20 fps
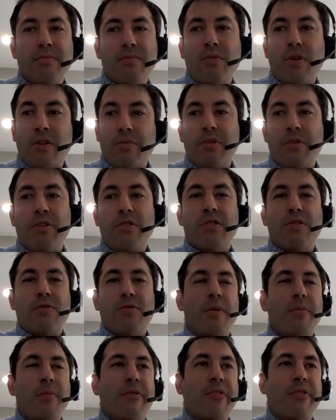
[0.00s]
using
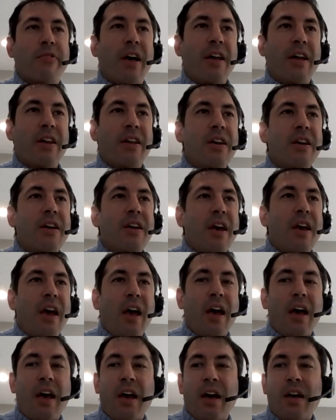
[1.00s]
Reba for that,
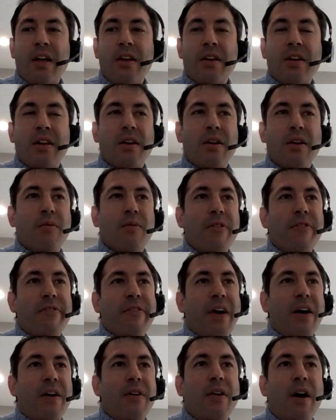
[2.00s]
and
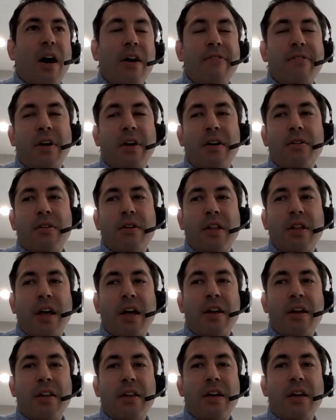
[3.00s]
I found
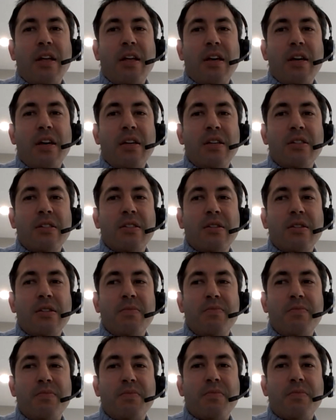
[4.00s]
that it is
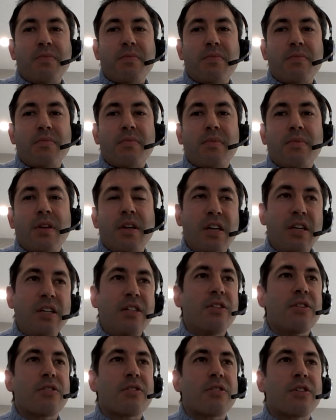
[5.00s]

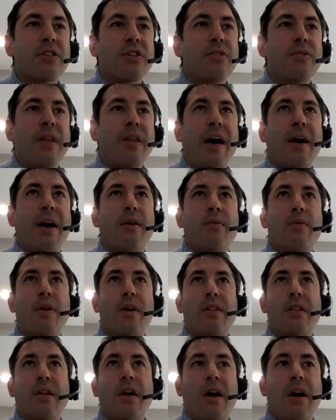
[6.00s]
easier to do that
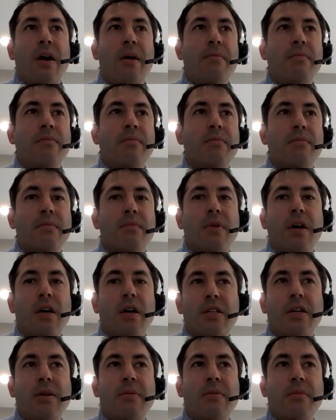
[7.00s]
with a
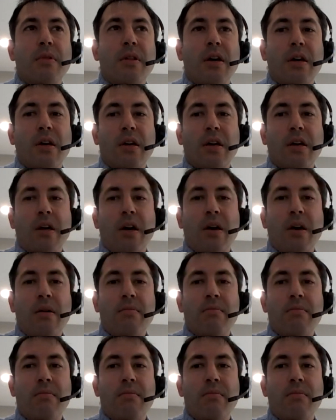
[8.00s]
team like
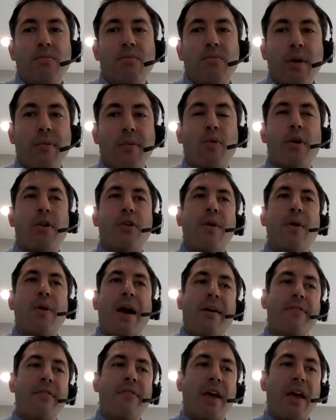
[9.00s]
Reba, where you
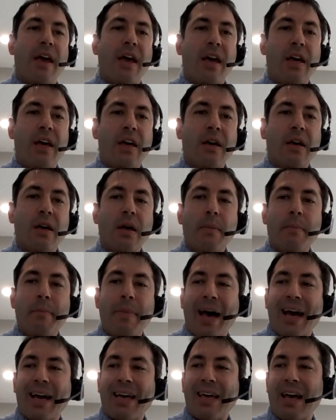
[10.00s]
have a
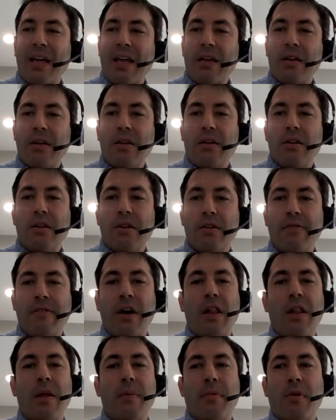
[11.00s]
back-end
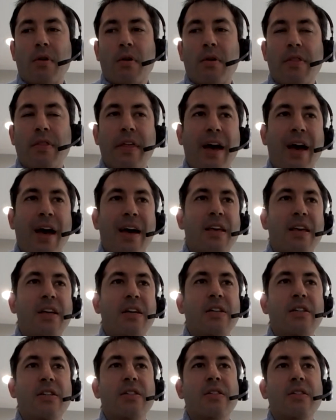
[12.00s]
developer that
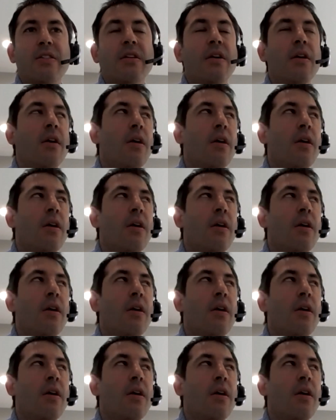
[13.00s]
is